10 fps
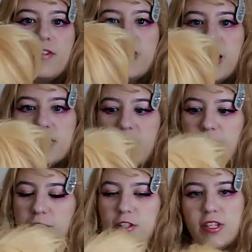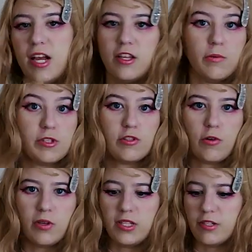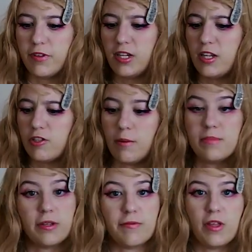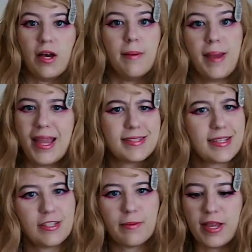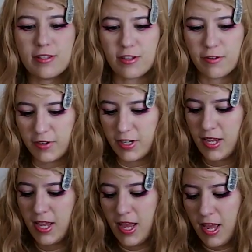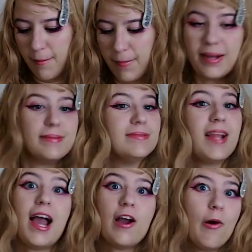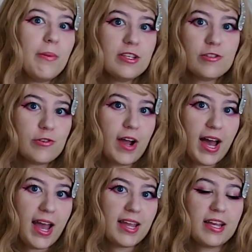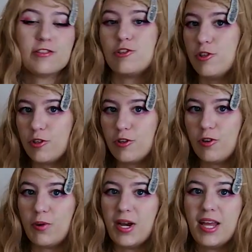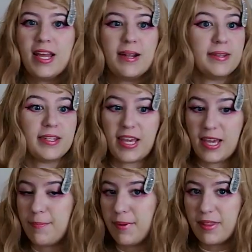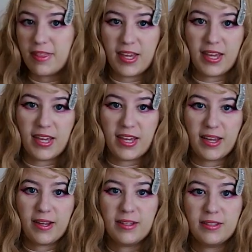for this and for Stella was totally different in terms of the bangs, because their bangs are different. But I always try to keep the